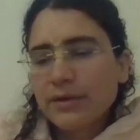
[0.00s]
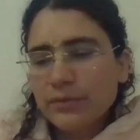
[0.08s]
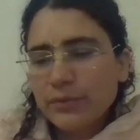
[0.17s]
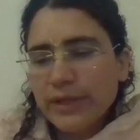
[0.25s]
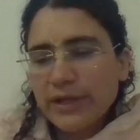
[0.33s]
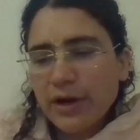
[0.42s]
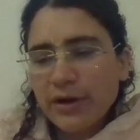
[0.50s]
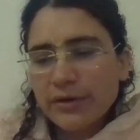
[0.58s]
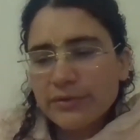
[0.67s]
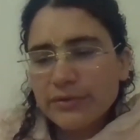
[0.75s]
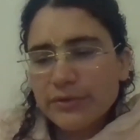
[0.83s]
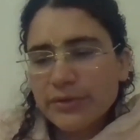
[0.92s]
we
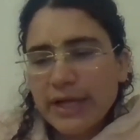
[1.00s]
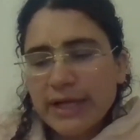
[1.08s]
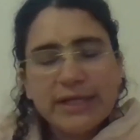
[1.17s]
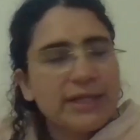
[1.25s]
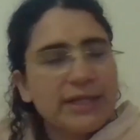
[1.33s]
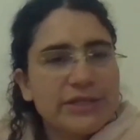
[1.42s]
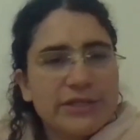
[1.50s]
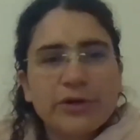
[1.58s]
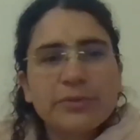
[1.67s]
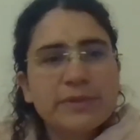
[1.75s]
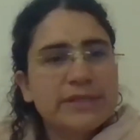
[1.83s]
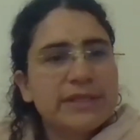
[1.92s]
are creating
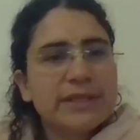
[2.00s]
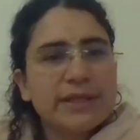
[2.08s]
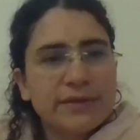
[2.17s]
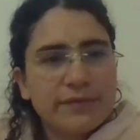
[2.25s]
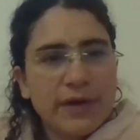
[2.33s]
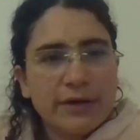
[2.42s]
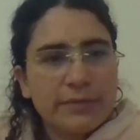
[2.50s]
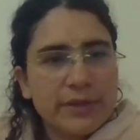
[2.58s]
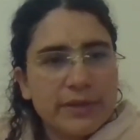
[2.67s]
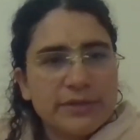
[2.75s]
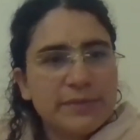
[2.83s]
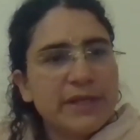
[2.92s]
disturbance in the
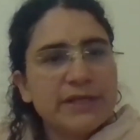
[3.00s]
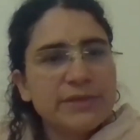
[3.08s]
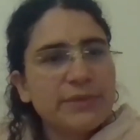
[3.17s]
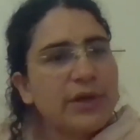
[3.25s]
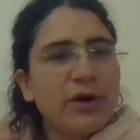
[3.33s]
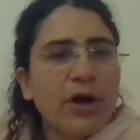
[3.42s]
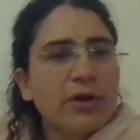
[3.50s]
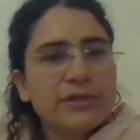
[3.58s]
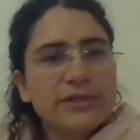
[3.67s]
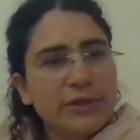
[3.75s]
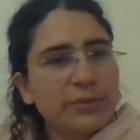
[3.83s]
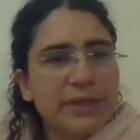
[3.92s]
environment, because we are
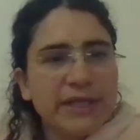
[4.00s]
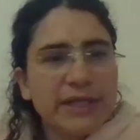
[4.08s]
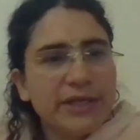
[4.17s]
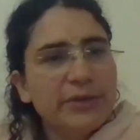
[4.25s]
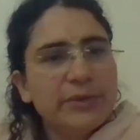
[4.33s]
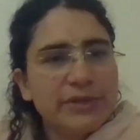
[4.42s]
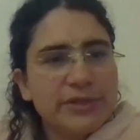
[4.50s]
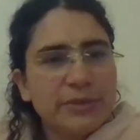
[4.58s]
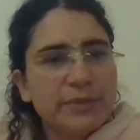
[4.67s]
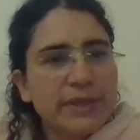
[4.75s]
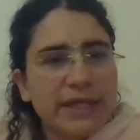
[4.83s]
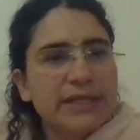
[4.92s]
all so many units,
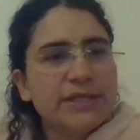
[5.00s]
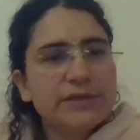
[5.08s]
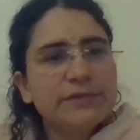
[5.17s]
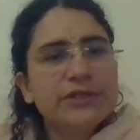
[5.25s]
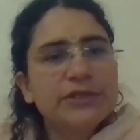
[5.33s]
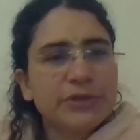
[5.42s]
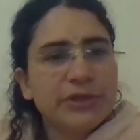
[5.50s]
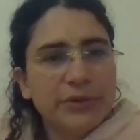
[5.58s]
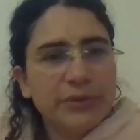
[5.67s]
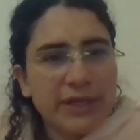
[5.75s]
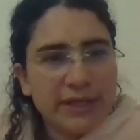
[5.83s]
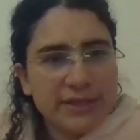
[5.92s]
so many individual
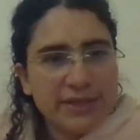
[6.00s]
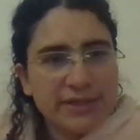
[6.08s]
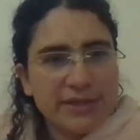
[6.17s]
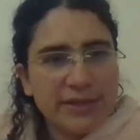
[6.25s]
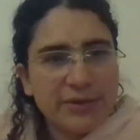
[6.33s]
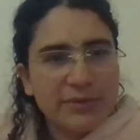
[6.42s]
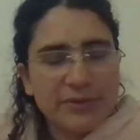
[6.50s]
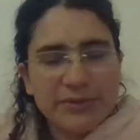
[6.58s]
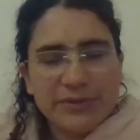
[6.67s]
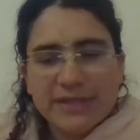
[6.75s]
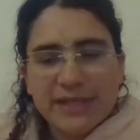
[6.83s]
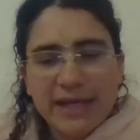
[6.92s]
units. You know,
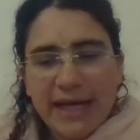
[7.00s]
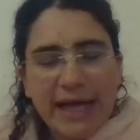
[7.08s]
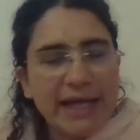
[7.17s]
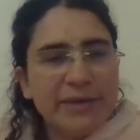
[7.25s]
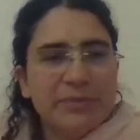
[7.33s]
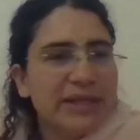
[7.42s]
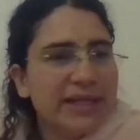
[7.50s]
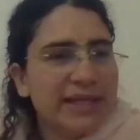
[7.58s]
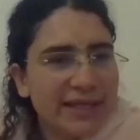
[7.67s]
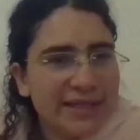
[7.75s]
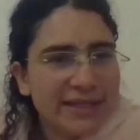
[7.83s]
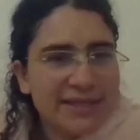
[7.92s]
there's 8
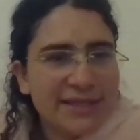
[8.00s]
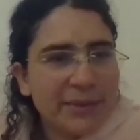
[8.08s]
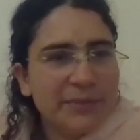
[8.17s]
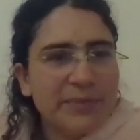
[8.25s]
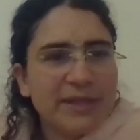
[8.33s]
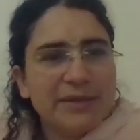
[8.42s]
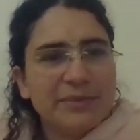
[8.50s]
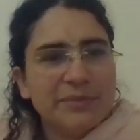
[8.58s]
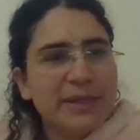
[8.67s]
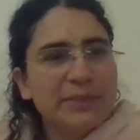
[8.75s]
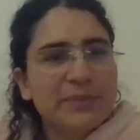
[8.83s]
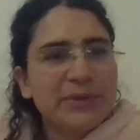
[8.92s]
billion and something
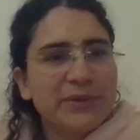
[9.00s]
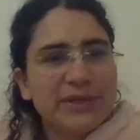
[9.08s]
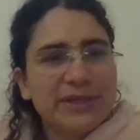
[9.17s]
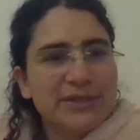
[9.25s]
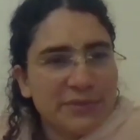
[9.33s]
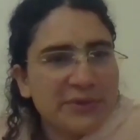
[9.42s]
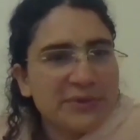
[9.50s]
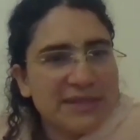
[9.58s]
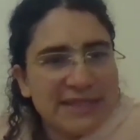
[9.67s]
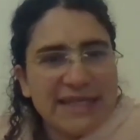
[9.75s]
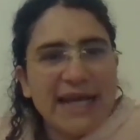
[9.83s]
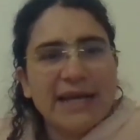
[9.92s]
people in this world
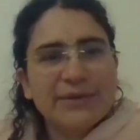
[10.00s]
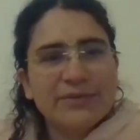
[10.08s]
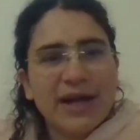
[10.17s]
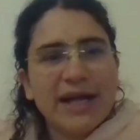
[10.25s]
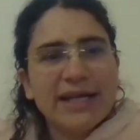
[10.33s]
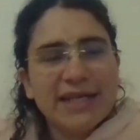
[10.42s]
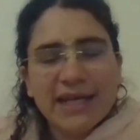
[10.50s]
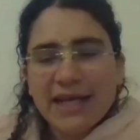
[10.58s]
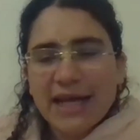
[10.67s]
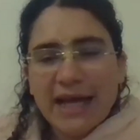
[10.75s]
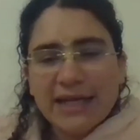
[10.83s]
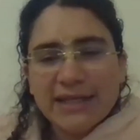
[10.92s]
today, right?
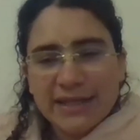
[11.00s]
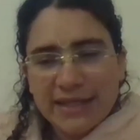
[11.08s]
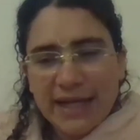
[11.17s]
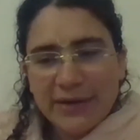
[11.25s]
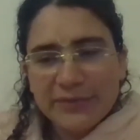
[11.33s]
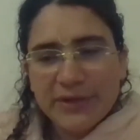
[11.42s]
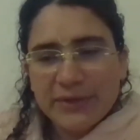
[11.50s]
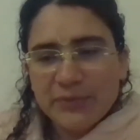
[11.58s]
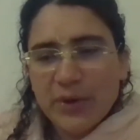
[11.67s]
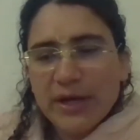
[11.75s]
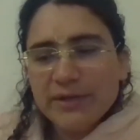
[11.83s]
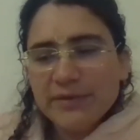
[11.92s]
And every
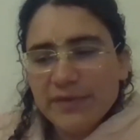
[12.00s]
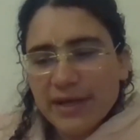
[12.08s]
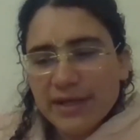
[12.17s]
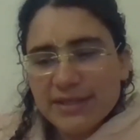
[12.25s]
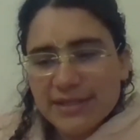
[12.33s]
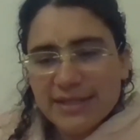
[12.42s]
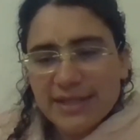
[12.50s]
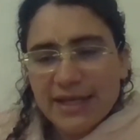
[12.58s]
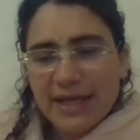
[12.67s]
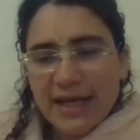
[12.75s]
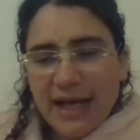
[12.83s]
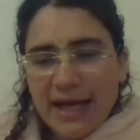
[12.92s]
one of us
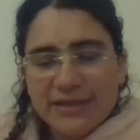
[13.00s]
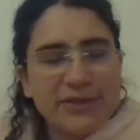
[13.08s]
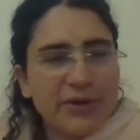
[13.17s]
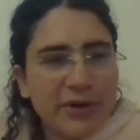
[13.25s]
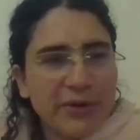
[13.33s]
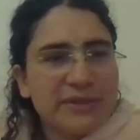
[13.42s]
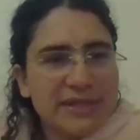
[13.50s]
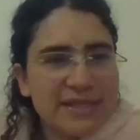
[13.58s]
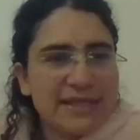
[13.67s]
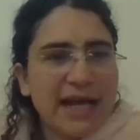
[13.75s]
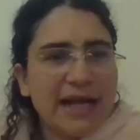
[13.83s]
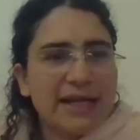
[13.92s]
has our own
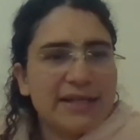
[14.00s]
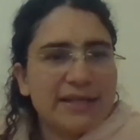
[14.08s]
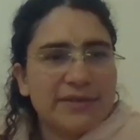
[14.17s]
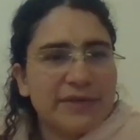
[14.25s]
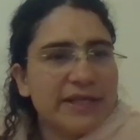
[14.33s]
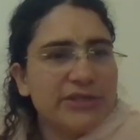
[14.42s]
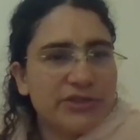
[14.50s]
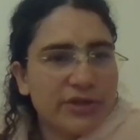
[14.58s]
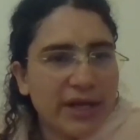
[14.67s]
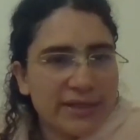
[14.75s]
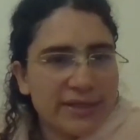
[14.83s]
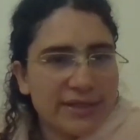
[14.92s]
set of
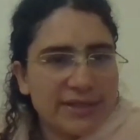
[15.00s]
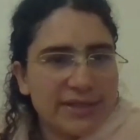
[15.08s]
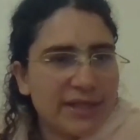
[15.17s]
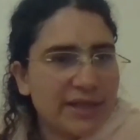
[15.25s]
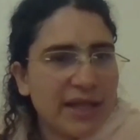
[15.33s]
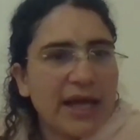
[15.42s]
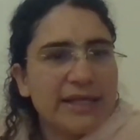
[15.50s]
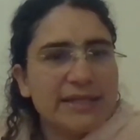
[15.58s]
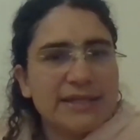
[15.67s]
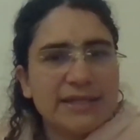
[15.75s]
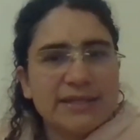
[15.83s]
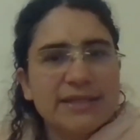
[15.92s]
interests and
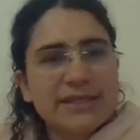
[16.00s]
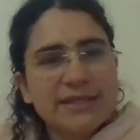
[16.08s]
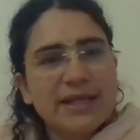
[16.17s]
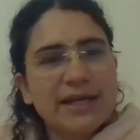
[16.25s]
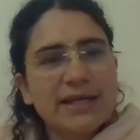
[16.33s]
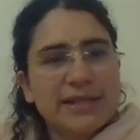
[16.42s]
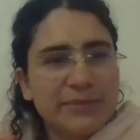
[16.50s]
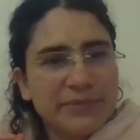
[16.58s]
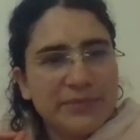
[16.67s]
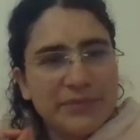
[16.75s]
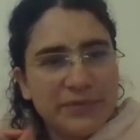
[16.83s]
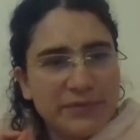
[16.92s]
likes and dislikes
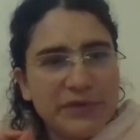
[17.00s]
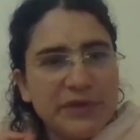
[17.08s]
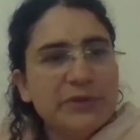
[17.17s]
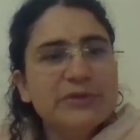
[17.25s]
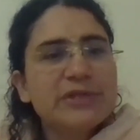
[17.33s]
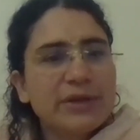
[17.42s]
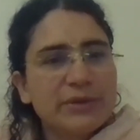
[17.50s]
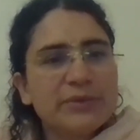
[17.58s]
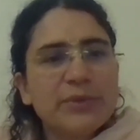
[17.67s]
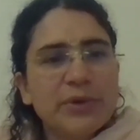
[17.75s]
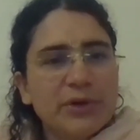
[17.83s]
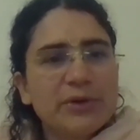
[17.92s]
and views on
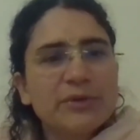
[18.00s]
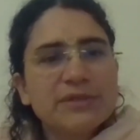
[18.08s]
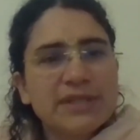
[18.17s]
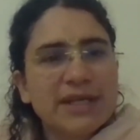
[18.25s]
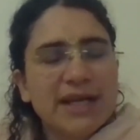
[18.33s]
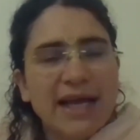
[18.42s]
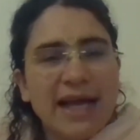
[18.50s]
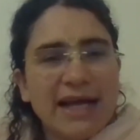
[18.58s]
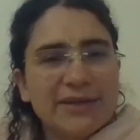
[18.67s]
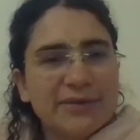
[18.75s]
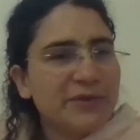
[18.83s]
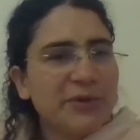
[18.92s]
the world.
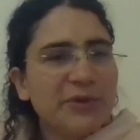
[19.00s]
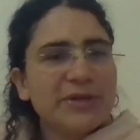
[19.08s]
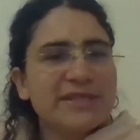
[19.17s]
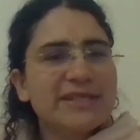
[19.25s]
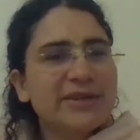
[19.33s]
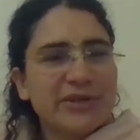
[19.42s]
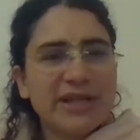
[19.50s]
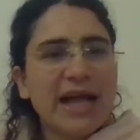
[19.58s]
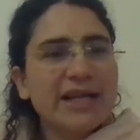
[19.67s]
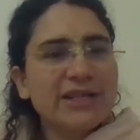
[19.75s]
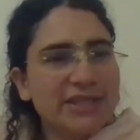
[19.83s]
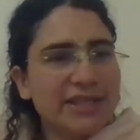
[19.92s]
And of course, they're
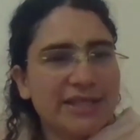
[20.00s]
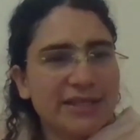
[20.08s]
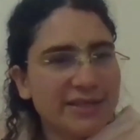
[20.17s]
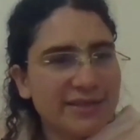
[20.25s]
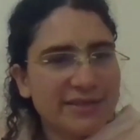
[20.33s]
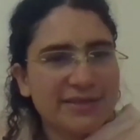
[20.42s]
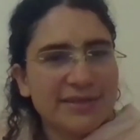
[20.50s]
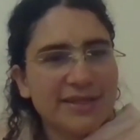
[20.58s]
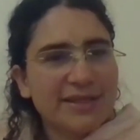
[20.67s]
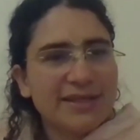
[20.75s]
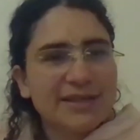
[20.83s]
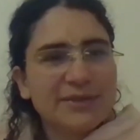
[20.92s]
clashing
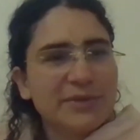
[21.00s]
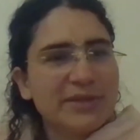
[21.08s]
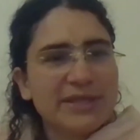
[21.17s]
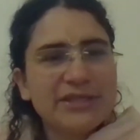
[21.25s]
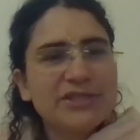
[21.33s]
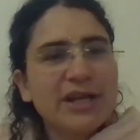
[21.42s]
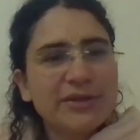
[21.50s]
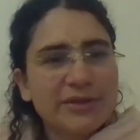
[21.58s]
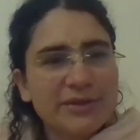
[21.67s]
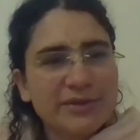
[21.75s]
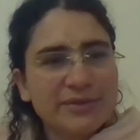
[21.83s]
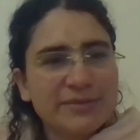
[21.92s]
with each
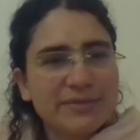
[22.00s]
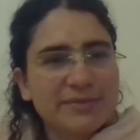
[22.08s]
other.